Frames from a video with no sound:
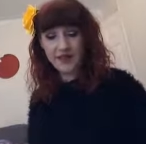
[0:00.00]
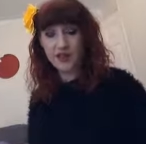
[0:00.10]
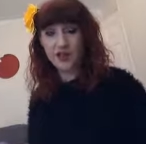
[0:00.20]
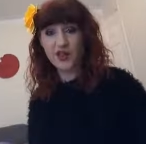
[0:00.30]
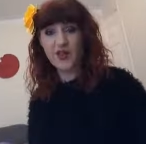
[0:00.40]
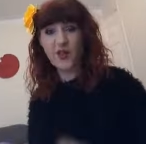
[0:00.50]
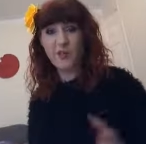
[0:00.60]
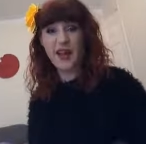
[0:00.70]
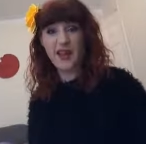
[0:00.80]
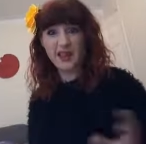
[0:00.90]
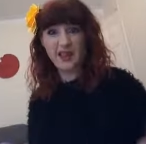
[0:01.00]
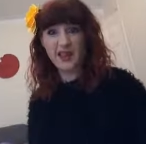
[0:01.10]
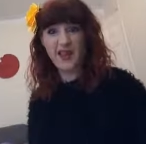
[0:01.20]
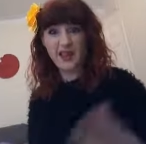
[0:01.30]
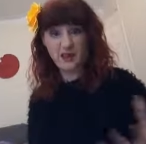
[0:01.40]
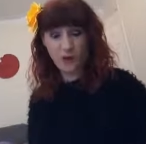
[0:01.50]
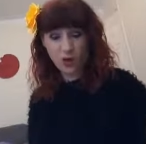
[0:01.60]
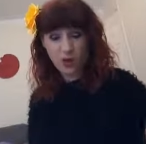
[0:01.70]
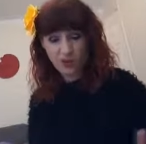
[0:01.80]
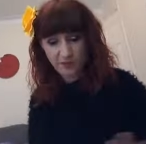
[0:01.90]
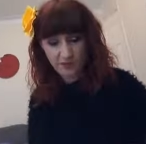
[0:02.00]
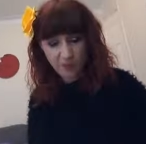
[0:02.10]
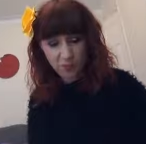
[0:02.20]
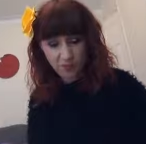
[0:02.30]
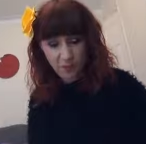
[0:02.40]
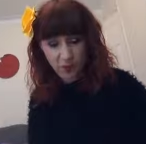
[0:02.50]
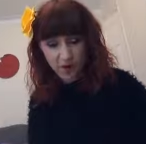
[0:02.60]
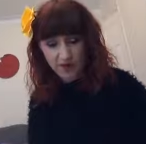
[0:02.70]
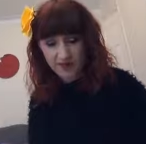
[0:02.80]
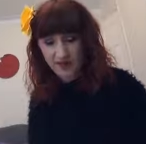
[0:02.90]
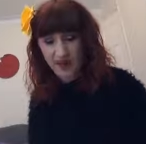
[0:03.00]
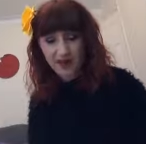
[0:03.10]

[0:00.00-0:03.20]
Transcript: so you can just go and buy a dedicated one-off bespoke box.